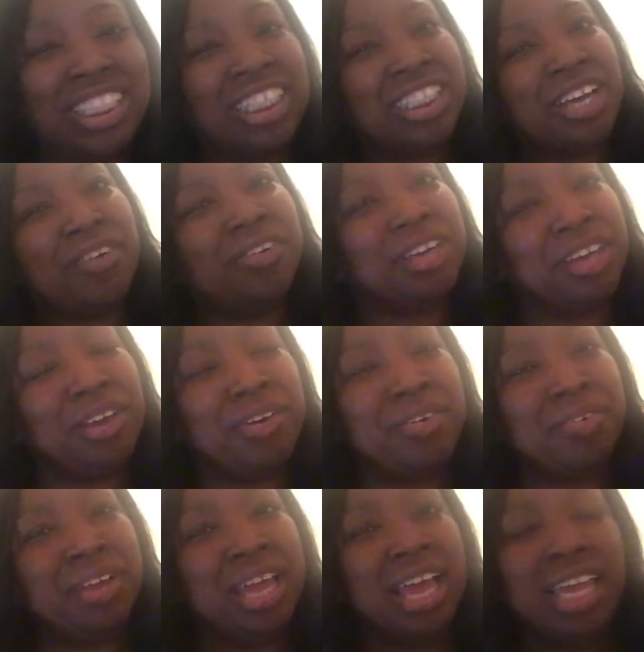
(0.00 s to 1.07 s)
She's so cute.
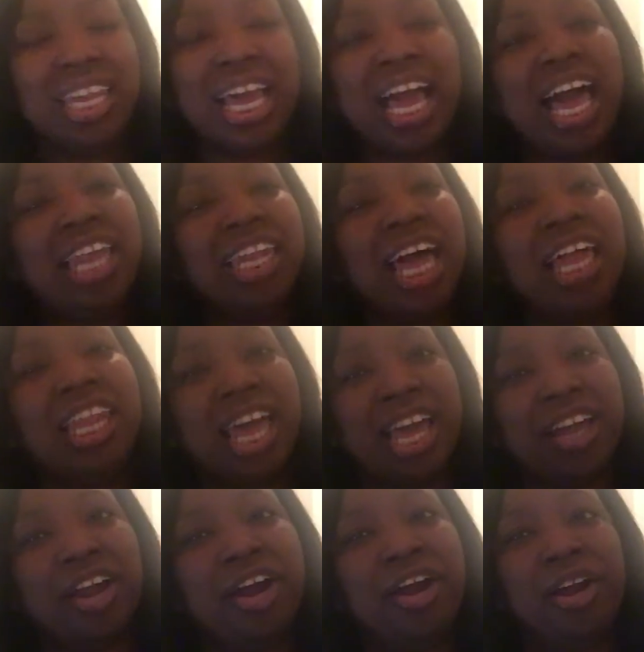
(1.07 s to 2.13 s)
Like, I
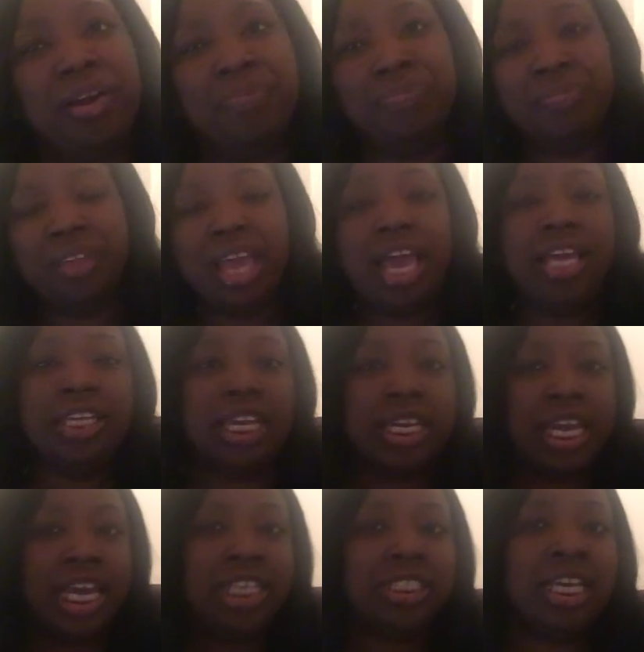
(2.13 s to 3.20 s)
like her. And
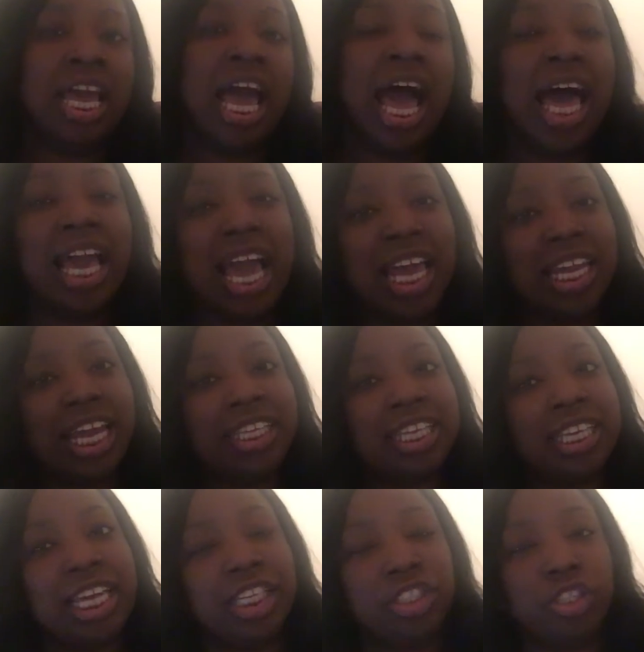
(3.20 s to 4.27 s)
Denise, I kind of like
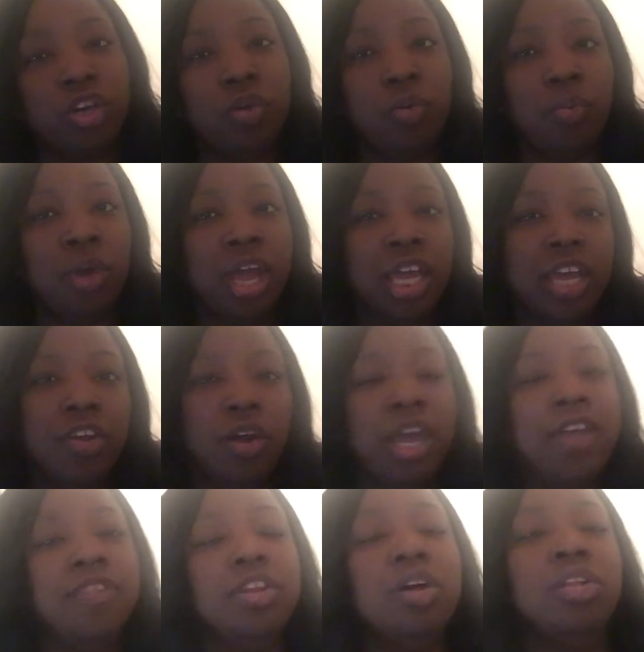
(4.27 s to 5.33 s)
Denise too. You know,
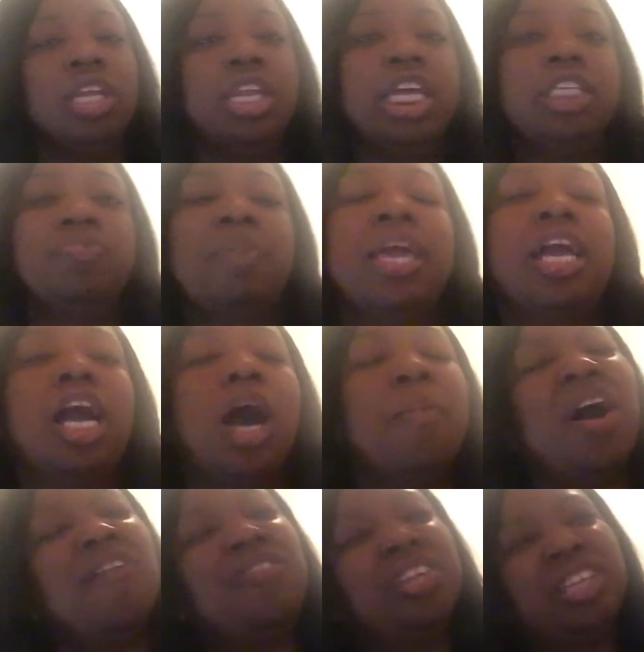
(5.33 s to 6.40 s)
even though Denise may
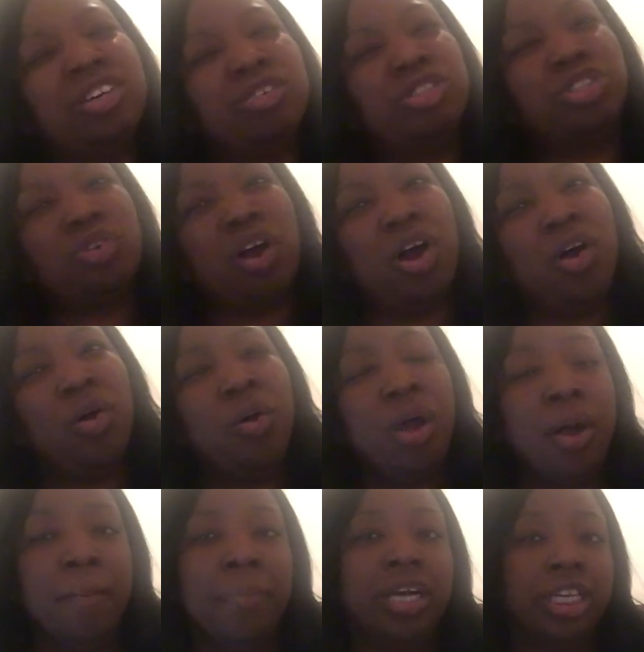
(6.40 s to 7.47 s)
come off a little strong,
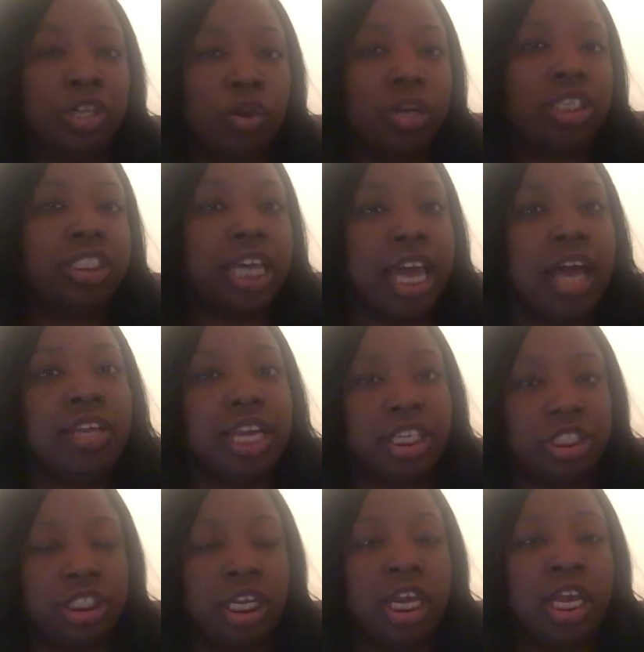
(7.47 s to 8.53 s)
but you could tell that
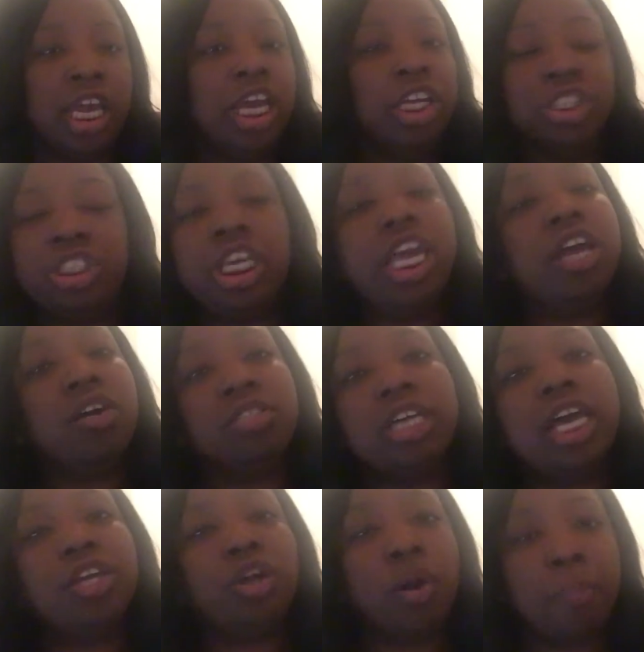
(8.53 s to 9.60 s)
she ain't gonna
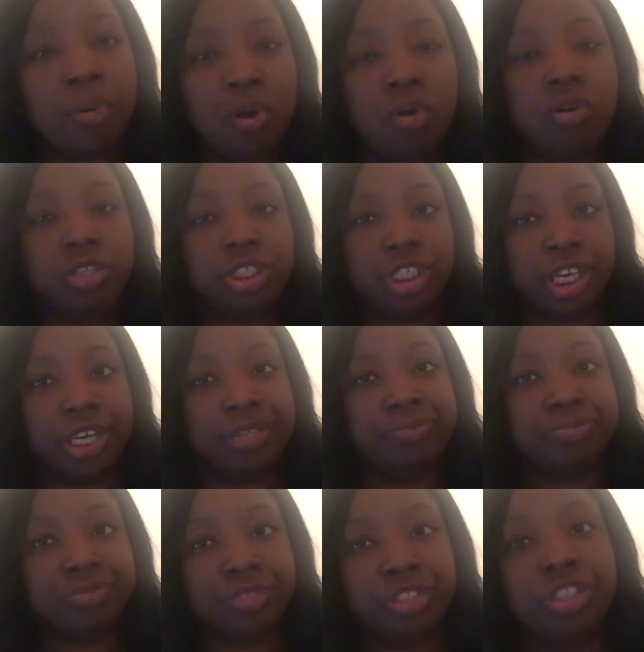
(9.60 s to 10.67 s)
take no bullshit.
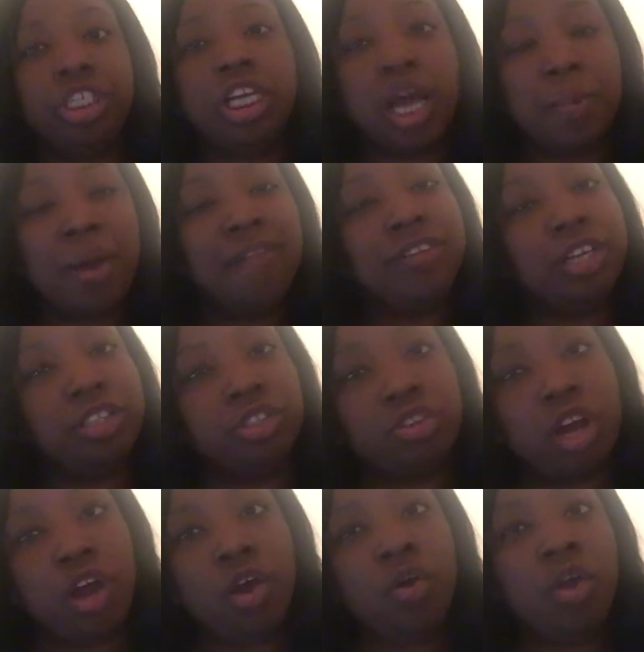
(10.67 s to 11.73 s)
She come off a little
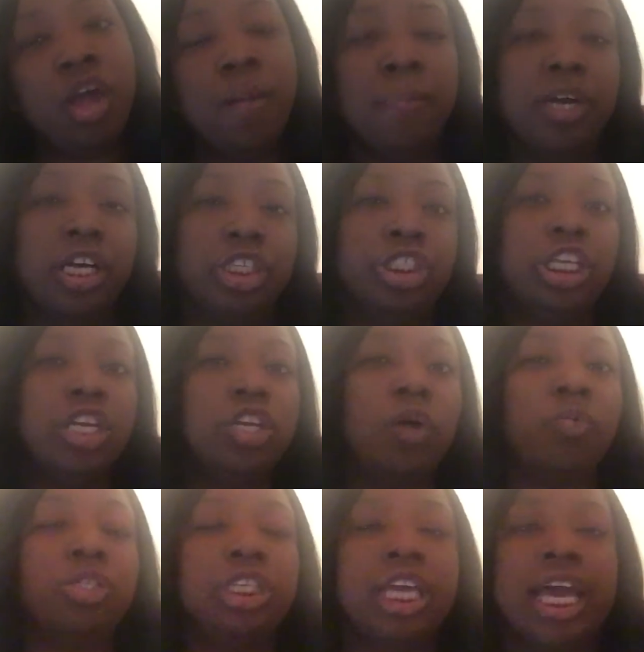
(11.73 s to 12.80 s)
strong because she know
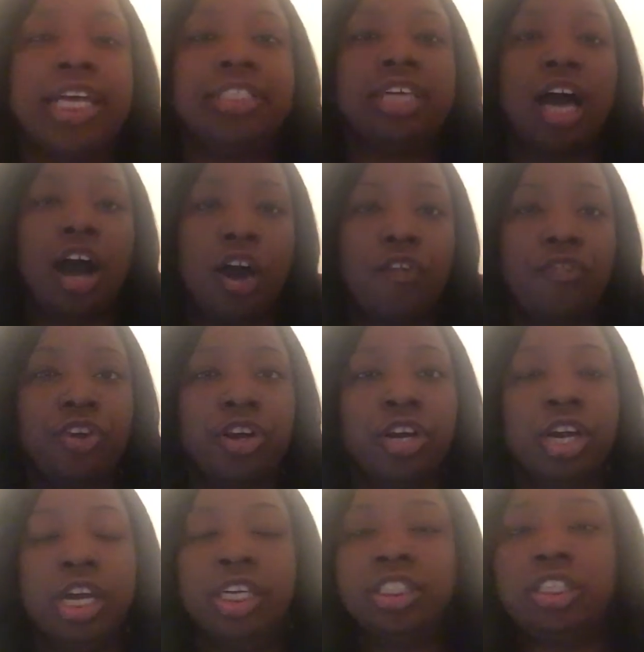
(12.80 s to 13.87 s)
what she has to offer.
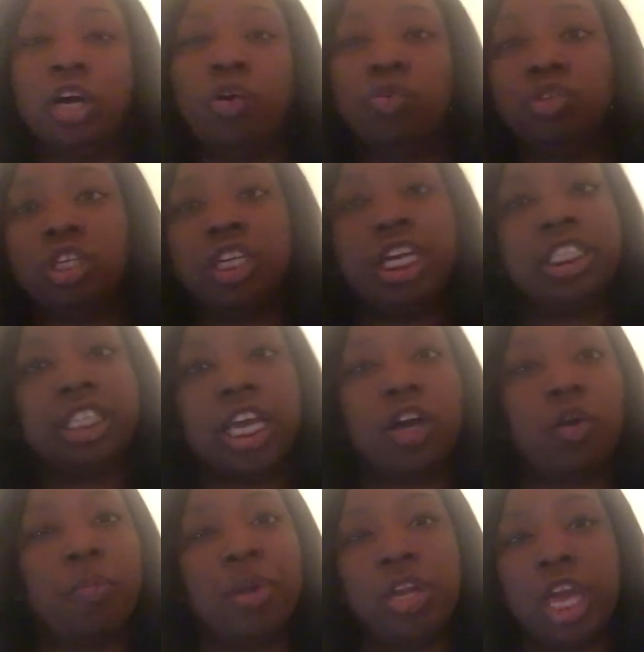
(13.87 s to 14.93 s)
So Denise ain't
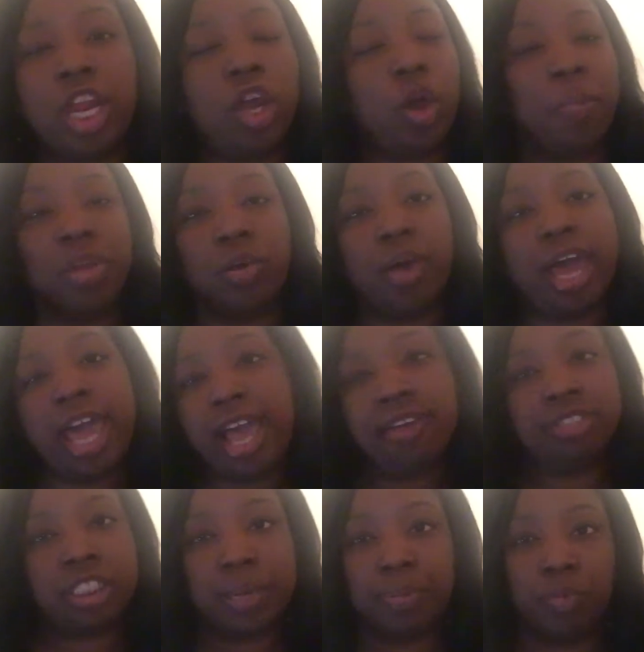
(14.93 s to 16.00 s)
gonna be no
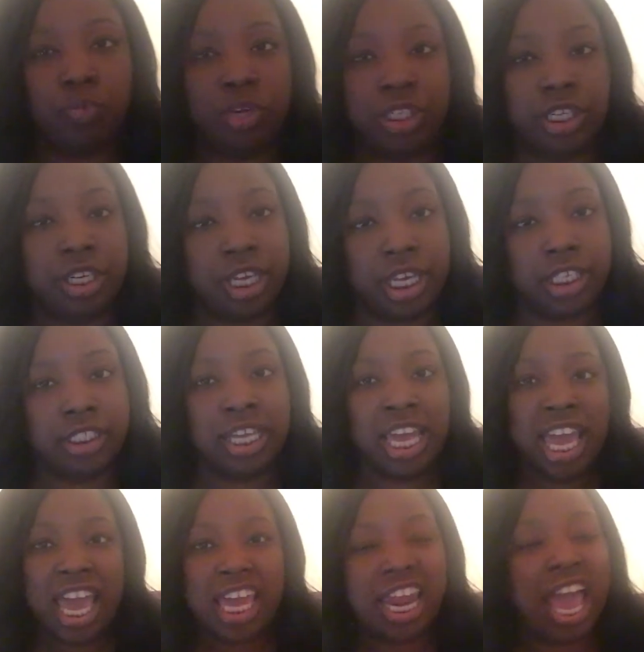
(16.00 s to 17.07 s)
half stepping with Denise.
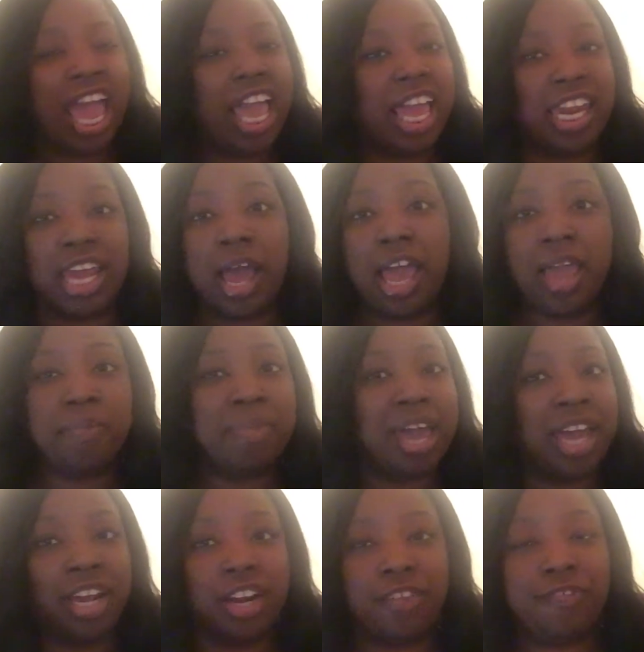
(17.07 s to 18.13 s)
And I ain't
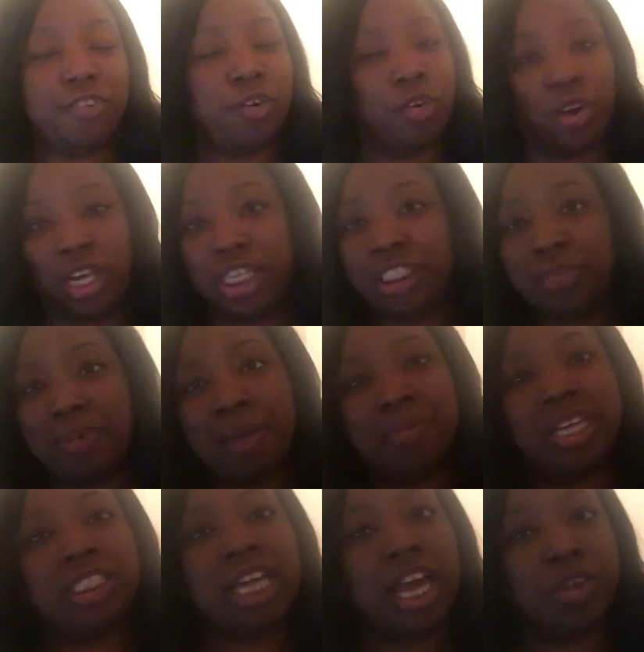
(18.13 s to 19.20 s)
mad at her for it, because baby,
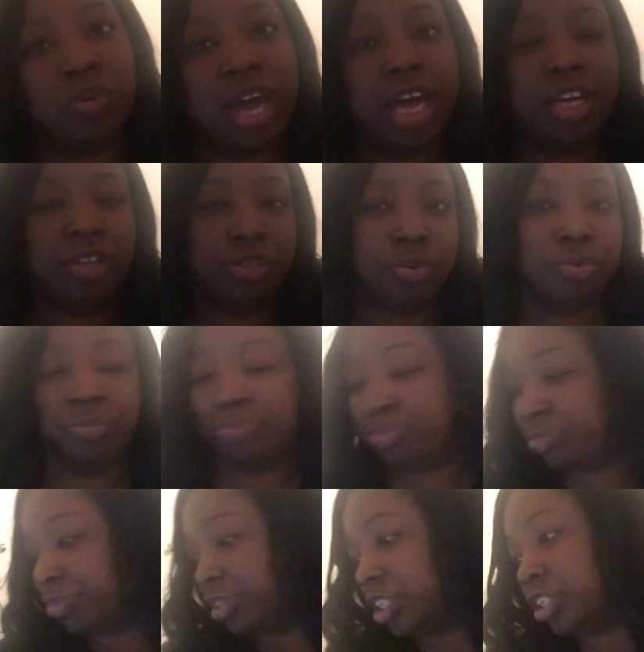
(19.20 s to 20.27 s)
that's how you gotta do.
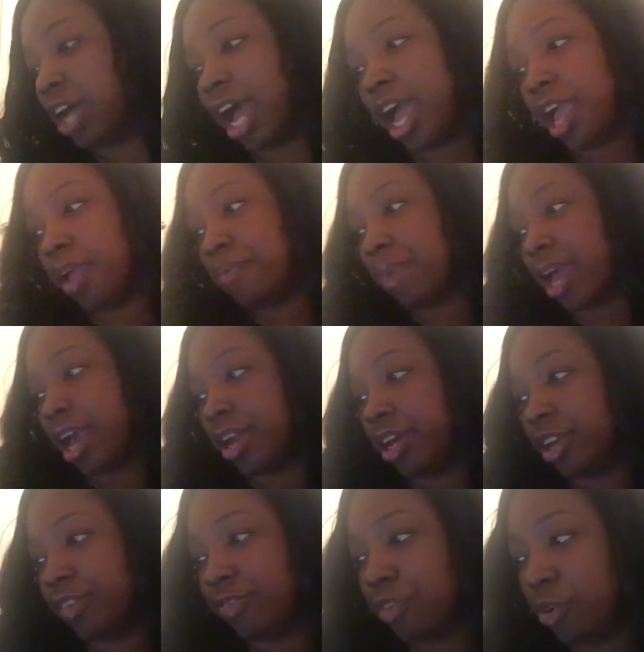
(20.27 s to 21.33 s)
So I ain't mad
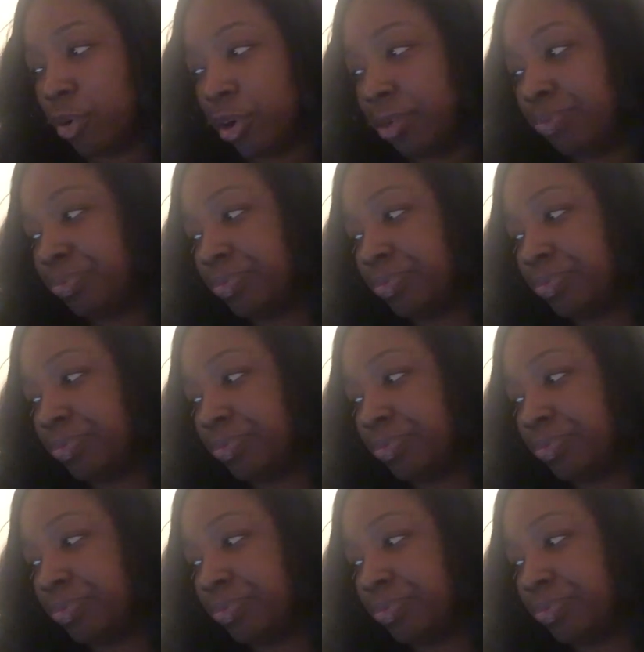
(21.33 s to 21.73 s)
at her for it.